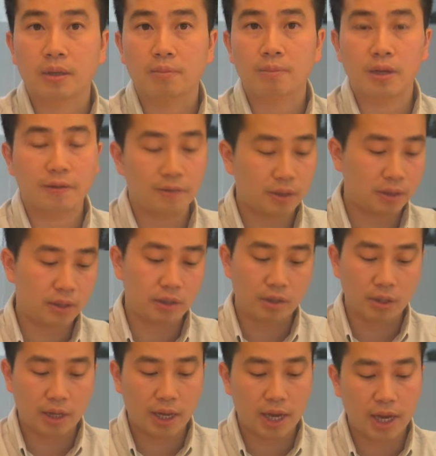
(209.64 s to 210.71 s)
But if
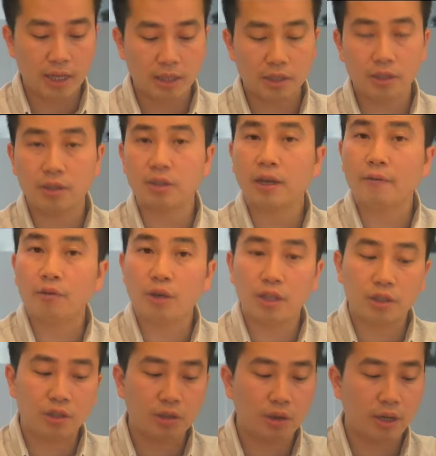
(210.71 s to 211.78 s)
you're the case, you have no
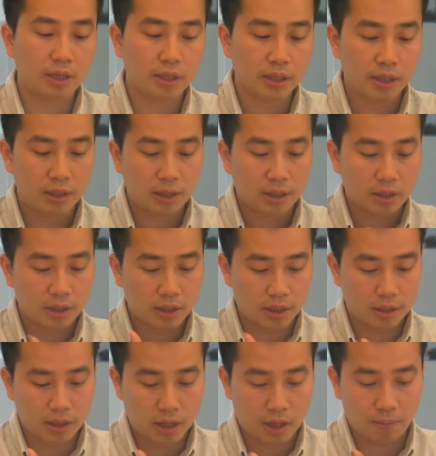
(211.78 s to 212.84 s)
other choice,
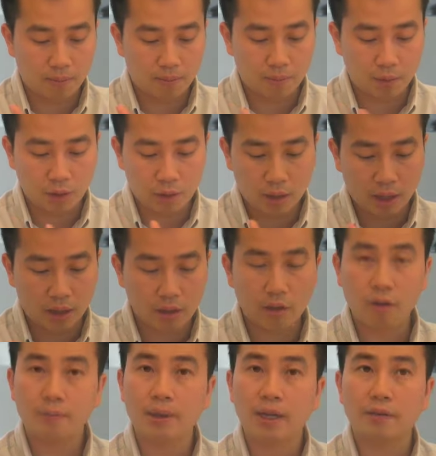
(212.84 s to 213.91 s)
just blow it out a
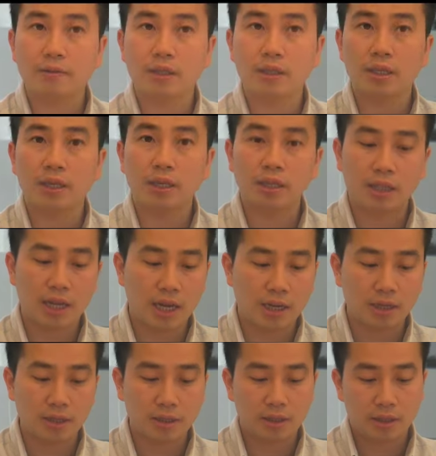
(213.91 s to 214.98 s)
little bit if there's any
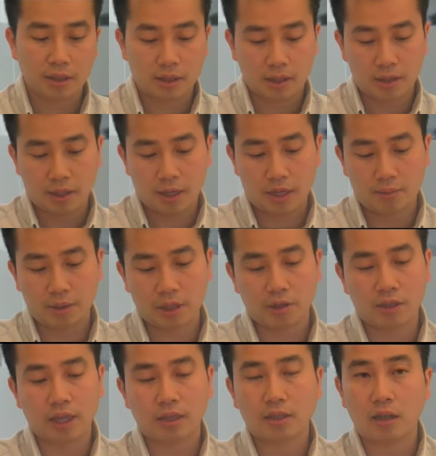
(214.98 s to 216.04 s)
sand and make
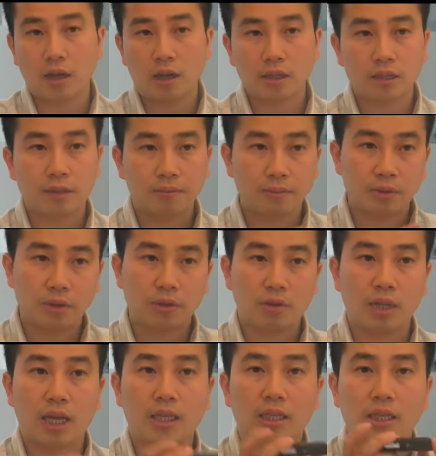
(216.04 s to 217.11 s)
sure that's locked. So
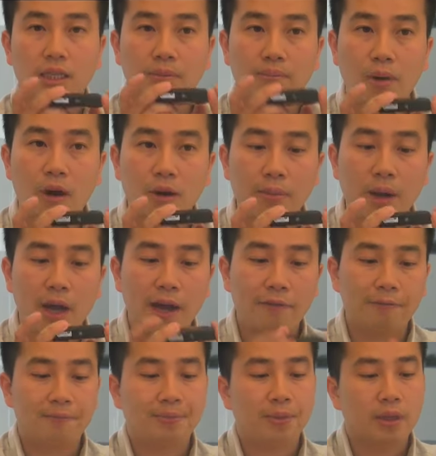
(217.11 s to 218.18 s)
that's the bottom
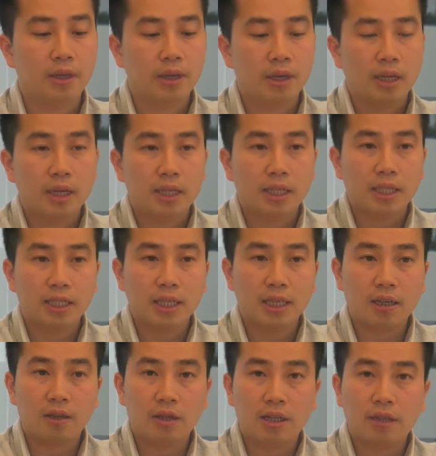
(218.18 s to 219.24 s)
half. Let's take
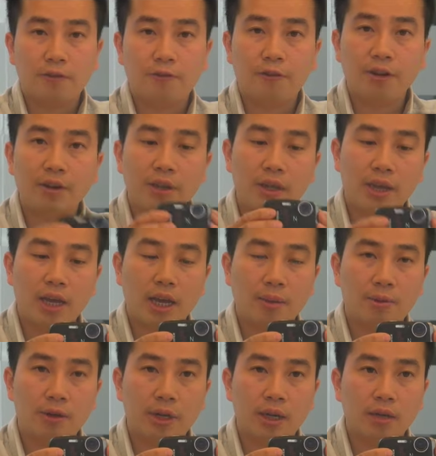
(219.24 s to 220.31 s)
a look at the front of the
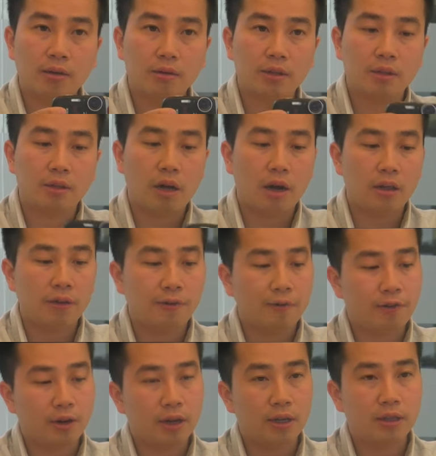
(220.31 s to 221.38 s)
camera now. So on the
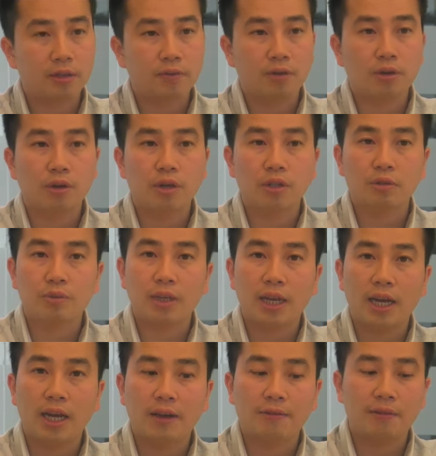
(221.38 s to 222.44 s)
front, of course, we
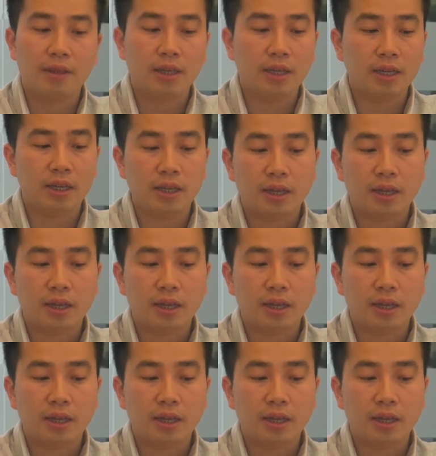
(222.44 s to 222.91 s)
have the